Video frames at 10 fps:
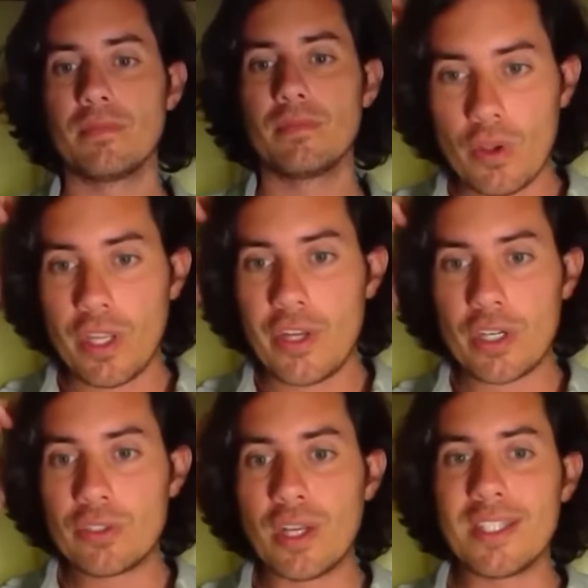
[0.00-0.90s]
in order to
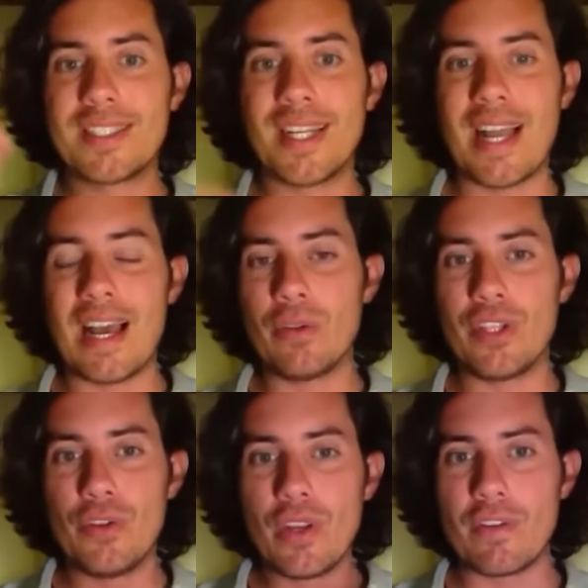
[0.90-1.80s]
understand how the
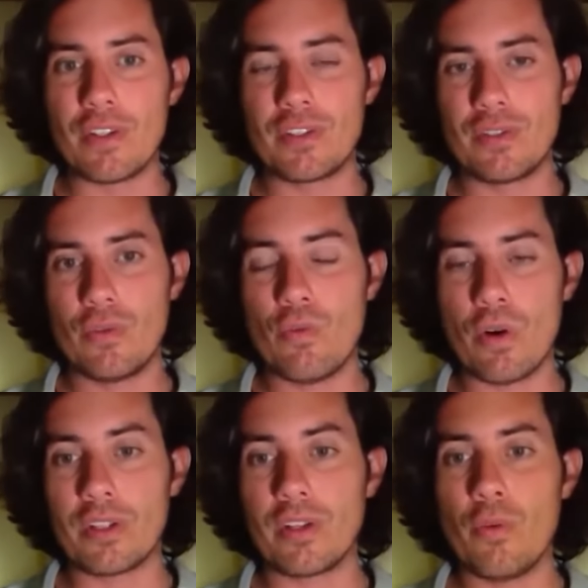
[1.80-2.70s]
universe works,
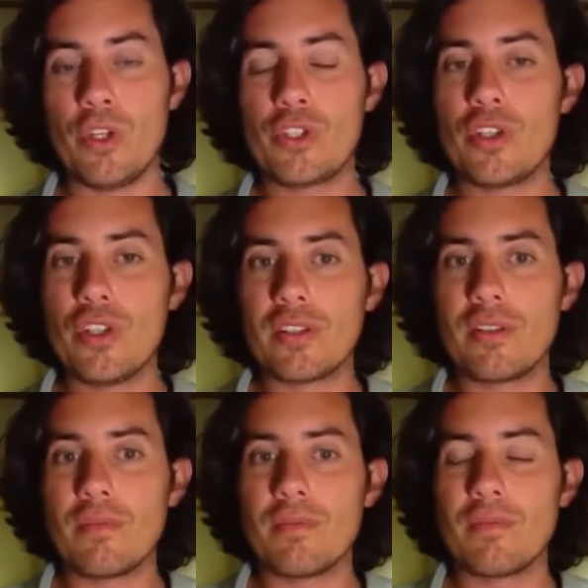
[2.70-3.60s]
we should not
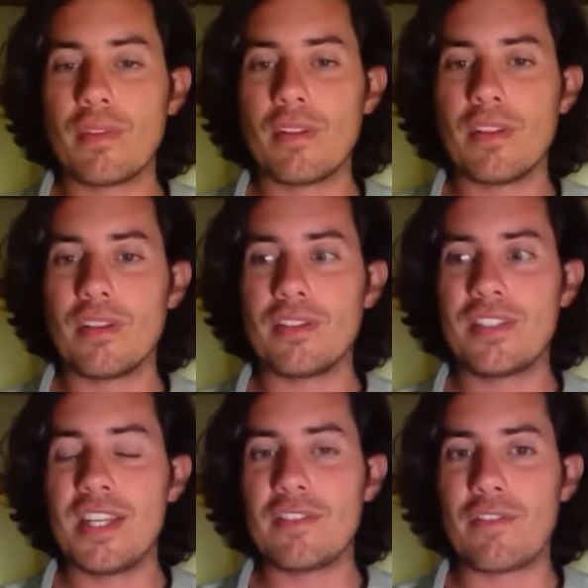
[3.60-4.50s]
see
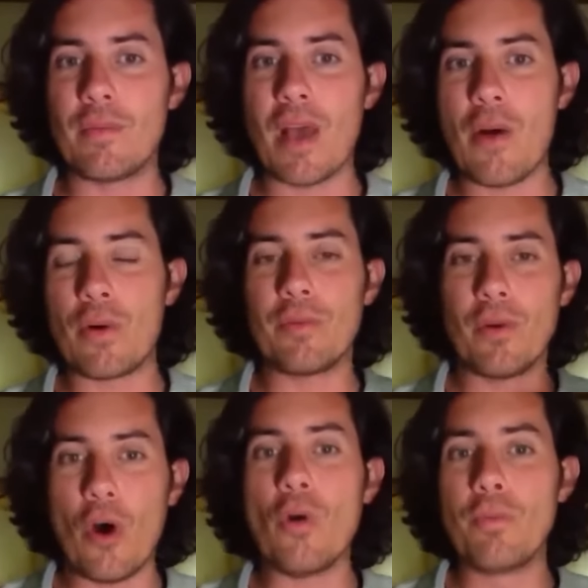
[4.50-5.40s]
it from our
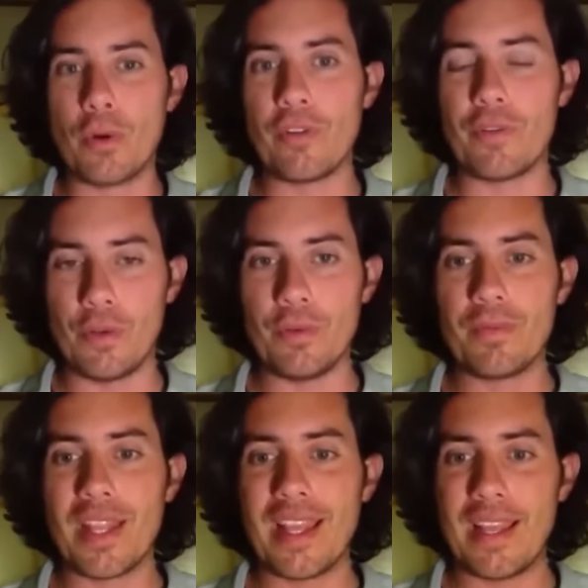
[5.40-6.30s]
own point of view
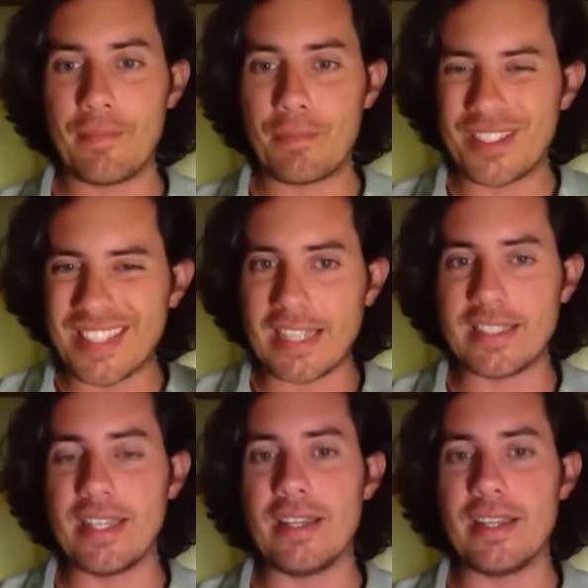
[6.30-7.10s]
precisely,